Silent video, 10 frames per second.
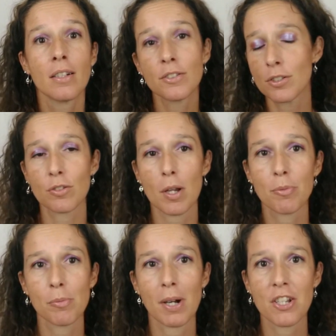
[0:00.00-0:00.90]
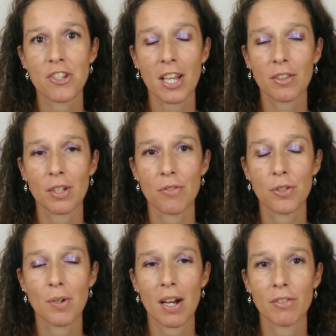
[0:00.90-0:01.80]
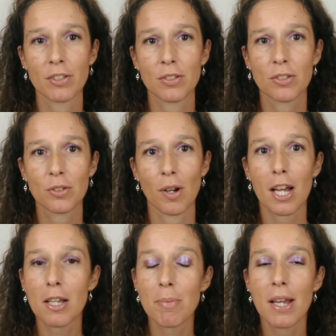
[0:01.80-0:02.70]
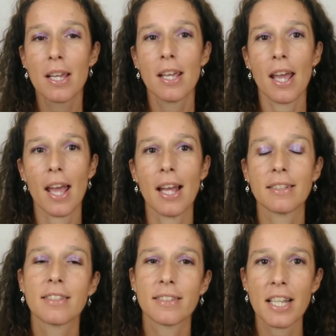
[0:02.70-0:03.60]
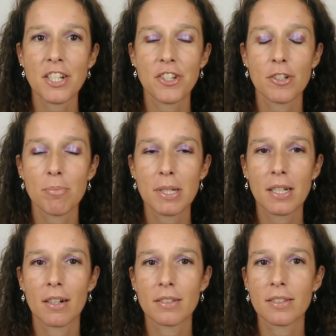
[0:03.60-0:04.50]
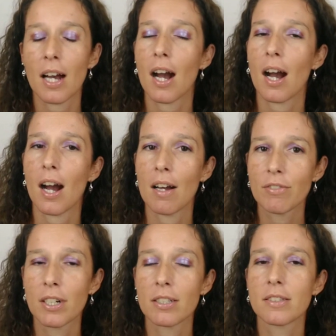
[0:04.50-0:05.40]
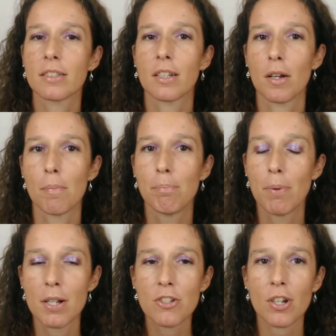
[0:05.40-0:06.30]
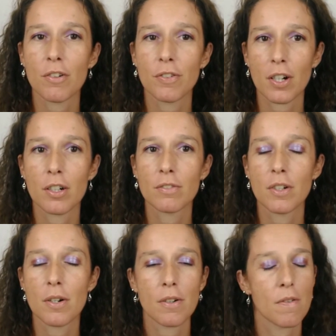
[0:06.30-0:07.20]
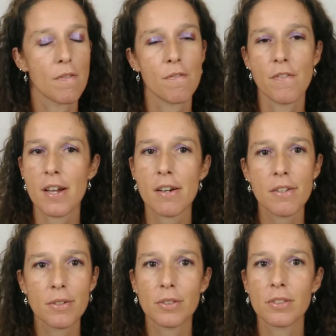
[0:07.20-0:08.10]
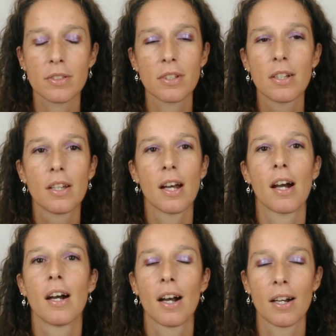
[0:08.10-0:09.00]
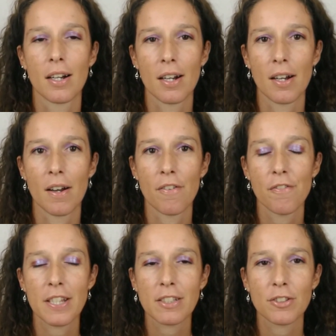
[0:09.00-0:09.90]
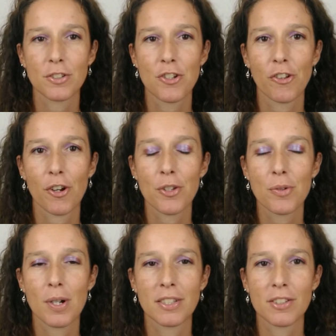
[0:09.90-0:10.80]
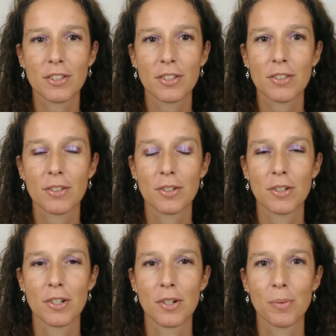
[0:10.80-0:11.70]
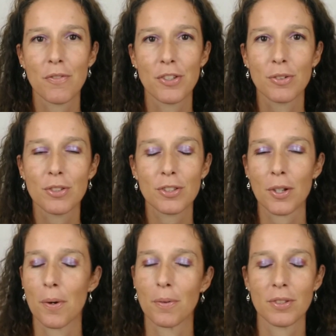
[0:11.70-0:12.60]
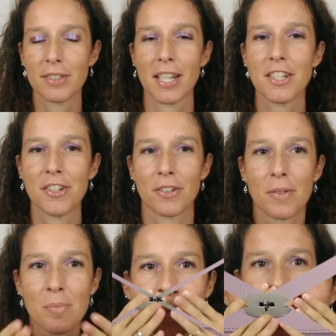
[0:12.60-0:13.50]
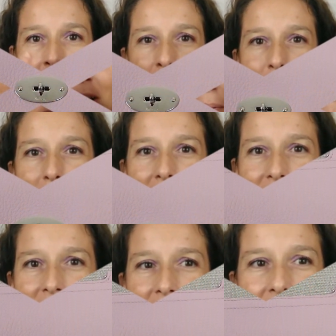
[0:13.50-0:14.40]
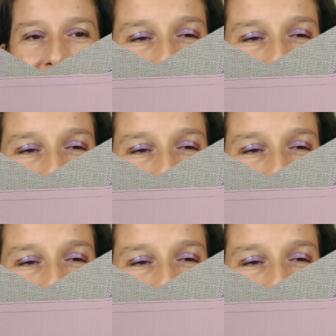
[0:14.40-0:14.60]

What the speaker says: Subscribe to my channel if you haven't subscribed, and stay tuned because I've got a bunch of other various things to show you and discuss with you. So stay tuned. Bye, guys.